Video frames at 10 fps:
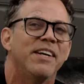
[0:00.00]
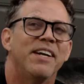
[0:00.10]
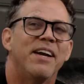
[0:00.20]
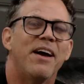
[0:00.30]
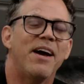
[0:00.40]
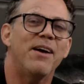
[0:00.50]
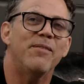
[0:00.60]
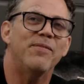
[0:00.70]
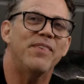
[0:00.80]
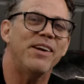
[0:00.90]

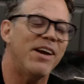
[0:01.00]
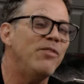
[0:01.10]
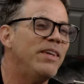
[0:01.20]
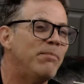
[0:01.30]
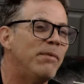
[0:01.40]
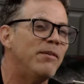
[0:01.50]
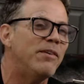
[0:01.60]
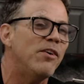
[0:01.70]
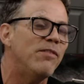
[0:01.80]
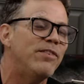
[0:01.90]
I really my
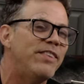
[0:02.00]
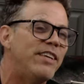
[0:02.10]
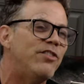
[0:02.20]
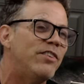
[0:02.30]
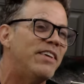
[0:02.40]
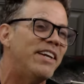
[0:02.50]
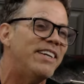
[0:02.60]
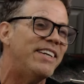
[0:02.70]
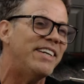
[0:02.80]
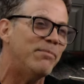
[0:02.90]
conversational
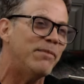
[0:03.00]
etiquette.